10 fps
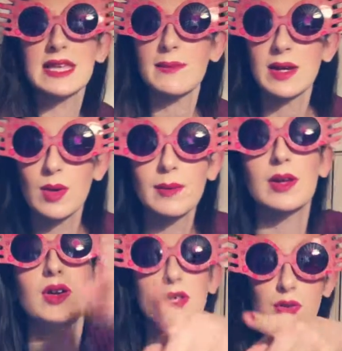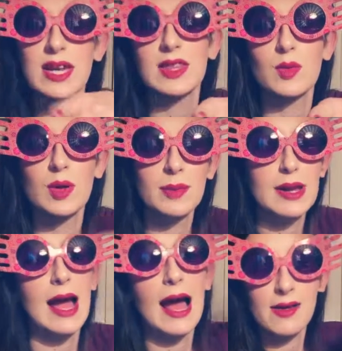I must get my quibbler. You get the
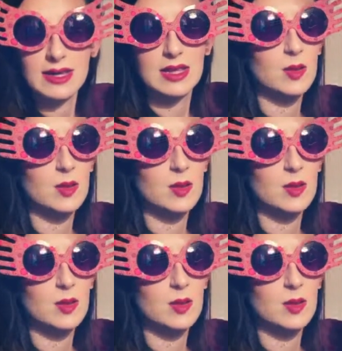quibbler, I'll